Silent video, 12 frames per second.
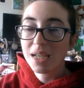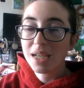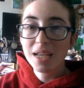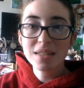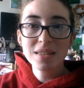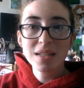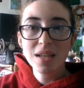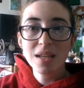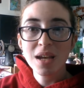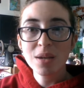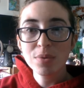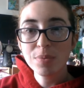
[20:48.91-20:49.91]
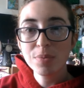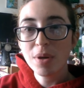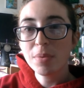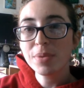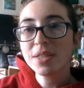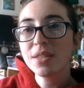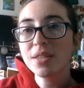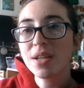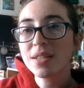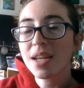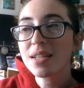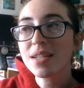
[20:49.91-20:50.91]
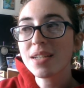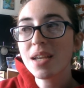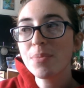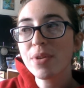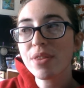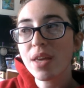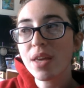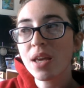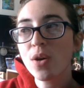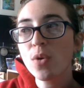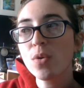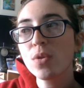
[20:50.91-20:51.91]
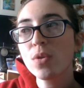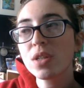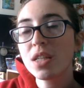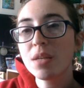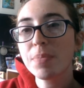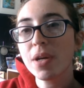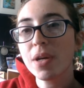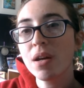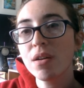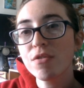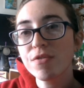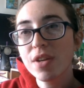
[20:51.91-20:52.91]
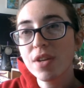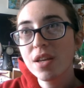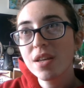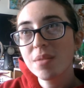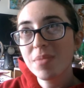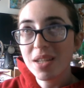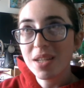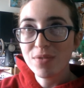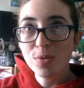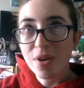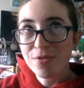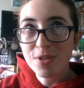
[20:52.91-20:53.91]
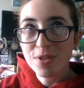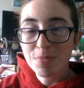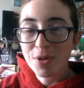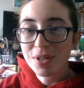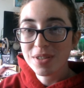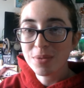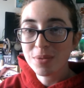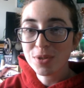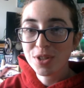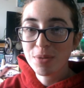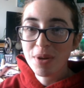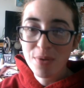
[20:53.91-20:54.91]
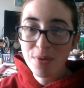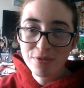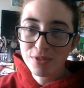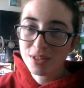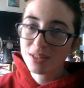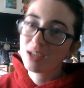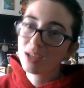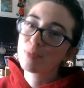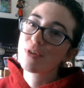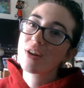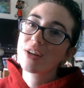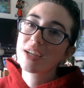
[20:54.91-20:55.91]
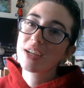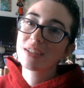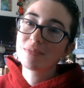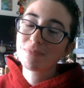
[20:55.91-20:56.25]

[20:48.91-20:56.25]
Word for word: I guess I will probably see you guys next time with a whole heap of medieval reference books. I will share my reference library.